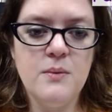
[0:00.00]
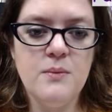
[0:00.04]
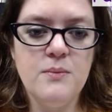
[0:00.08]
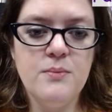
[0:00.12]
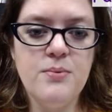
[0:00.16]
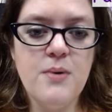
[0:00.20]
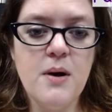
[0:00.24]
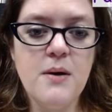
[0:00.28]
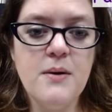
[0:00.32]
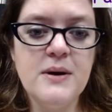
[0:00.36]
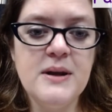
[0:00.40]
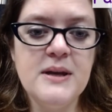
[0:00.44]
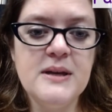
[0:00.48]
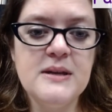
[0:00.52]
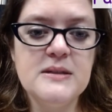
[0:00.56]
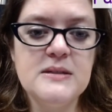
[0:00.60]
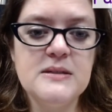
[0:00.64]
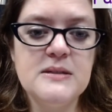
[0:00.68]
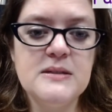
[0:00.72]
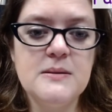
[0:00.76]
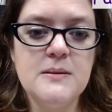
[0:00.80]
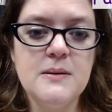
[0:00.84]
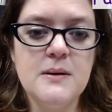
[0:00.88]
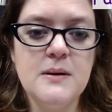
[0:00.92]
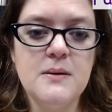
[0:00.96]

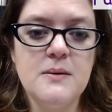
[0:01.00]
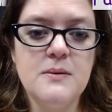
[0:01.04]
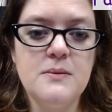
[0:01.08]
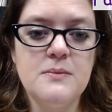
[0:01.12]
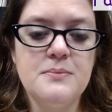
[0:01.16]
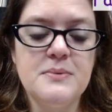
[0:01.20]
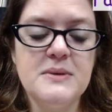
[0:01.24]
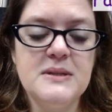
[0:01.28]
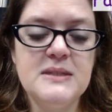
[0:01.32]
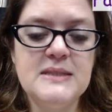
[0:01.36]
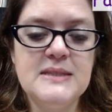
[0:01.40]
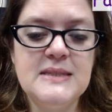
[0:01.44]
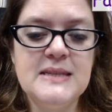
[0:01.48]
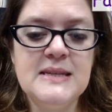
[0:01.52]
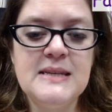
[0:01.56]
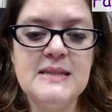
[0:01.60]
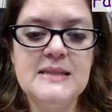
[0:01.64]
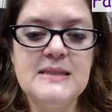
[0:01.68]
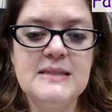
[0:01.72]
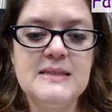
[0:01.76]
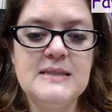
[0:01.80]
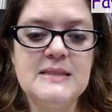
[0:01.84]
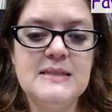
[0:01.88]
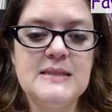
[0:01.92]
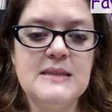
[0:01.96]
Rotas,
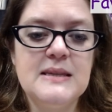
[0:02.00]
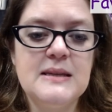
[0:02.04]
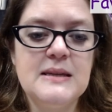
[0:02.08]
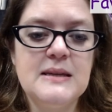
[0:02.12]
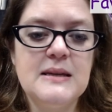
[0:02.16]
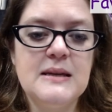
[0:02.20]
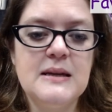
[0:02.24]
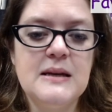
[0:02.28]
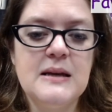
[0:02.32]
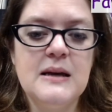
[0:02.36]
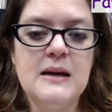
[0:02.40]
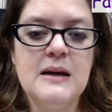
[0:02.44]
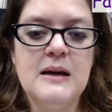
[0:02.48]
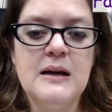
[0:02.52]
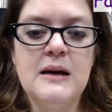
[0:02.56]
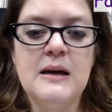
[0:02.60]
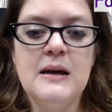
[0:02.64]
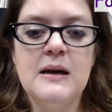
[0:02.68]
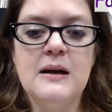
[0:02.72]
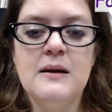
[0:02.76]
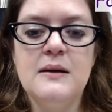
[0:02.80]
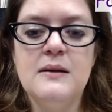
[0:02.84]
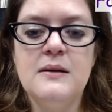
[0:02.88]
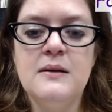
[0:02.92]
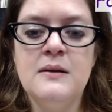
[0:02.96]
receipts,
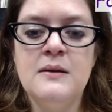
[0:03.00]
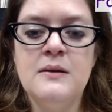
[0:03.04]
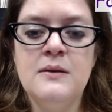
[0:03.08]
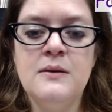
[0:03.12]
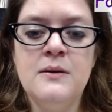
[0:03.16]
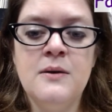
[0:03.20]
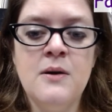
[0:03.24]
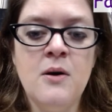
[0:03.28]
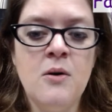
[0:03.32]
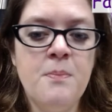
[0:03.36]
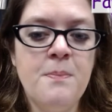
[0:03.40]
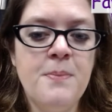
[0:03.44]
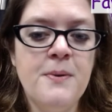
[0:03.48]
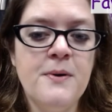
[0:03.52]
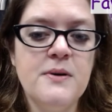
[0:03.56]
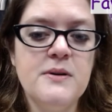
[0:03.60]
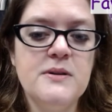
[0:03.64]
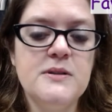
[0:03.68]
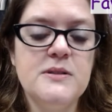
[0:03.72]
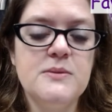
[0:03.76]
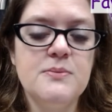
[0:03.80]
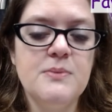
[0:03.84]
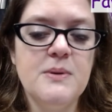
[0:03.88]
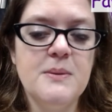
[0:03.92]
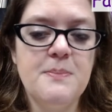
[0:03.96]

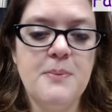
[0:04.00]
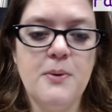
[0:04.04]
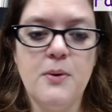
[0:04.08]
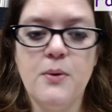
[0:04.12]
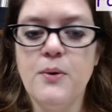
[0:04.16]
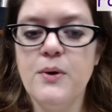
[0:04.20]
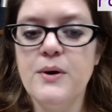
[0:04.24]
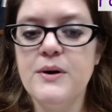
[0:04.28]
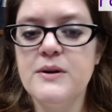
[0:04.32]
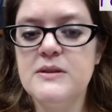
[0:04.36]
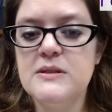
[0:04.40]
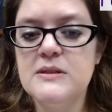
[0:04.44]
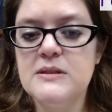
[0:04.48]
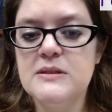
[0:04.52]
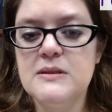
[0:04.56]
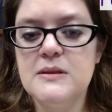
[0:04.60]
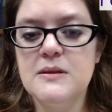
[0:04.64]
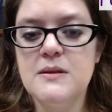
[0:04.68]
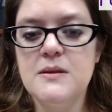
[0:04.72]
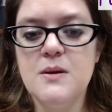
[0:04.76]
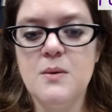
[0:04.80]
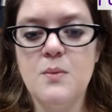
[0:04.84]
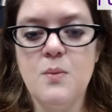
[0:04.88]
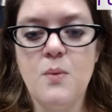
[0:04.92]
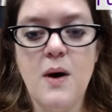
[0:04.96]
notebooks, reports.
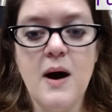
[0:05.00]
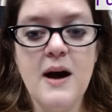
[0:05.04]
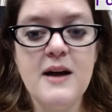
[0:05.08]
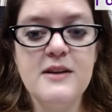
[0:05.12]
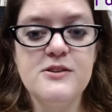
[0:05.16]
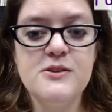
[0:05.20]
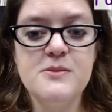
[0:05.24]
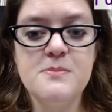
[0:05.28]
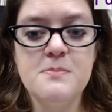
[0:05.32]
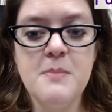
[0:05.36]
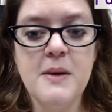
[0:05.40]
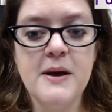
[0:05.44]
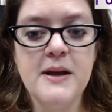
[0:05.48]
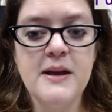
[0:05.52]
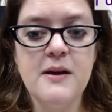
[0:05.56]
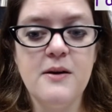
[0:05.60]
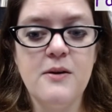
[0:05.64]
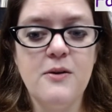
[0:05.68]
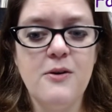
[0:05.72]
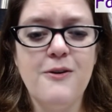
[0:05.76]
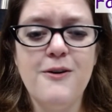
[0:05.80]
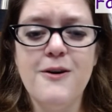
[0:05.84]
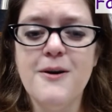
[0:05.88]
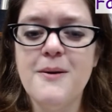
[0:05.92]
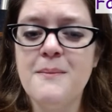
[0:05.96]
The watch might
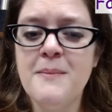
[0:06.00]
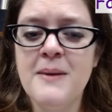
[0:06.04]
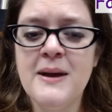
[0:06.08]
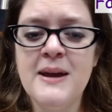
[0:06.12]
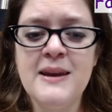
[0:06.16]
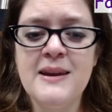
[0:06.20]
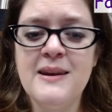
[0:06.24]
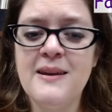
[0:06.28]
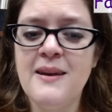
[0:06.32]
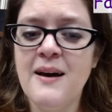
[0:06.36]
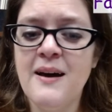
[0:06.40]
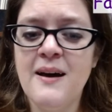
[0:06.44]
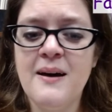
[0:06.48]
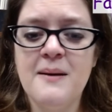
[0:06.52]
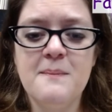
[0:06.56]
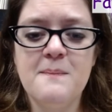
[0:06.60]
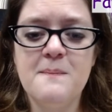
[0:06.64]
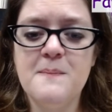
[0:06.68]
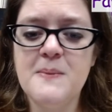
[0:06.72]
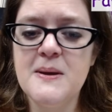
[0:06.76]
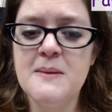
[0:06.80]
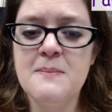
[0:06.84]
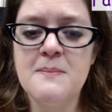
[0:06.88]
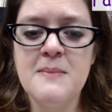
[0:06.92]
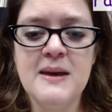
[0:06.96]
or might
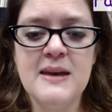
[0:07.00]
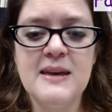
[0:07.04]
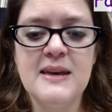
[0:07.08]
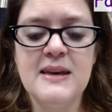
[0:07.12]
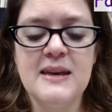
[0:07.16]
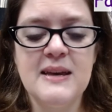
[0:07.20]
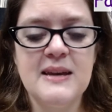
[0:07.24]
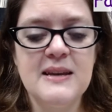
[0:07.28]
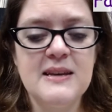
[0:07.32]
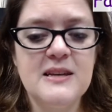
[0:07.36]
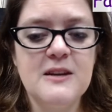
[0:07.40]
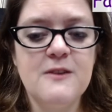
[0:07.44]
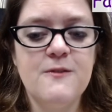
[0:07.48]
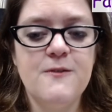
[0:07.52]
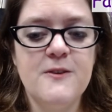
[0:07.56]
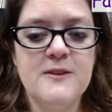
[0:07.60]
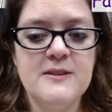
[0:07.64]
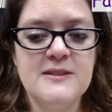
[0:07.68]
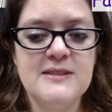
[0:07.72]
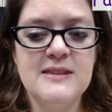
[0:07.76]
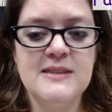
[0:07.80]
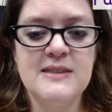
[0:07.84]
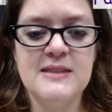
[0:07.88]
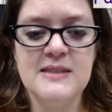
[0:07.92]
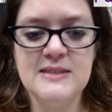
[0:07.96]
not be making a
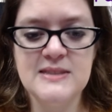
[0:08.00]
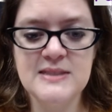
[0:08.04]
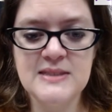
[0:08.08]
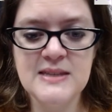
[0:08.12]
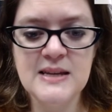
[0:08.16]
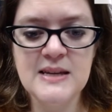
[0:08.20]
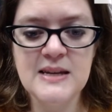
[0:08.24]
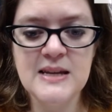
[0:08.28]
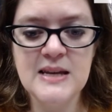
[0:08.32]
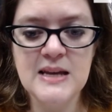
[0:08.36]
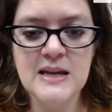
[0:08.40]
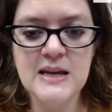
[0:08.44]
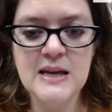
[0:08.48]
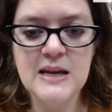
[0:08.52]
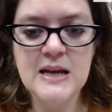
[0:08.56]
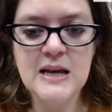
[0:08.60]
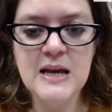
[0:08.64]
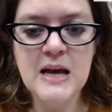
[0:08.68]
difference in the city,